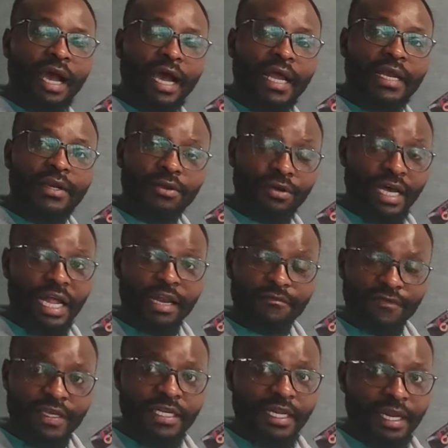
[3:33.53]
are
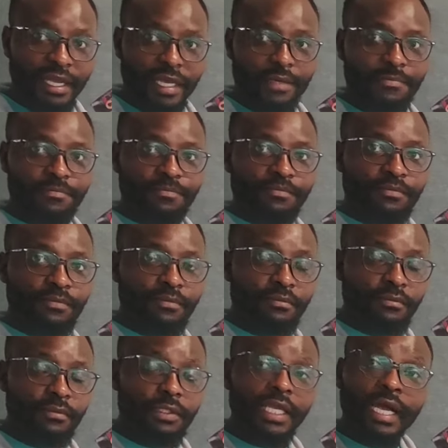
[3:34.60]
very rare.
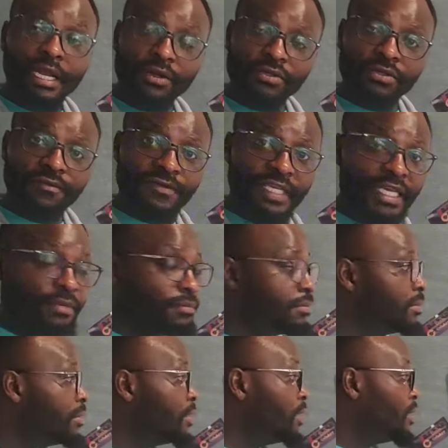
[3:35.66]
A lot of
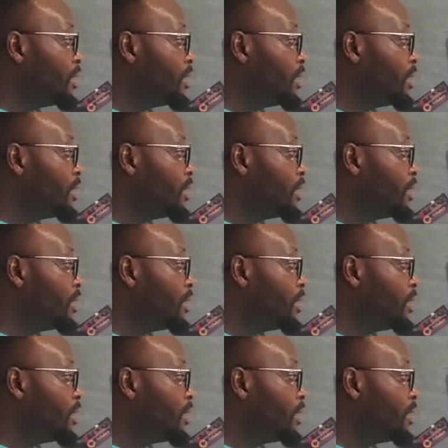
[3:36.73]
time,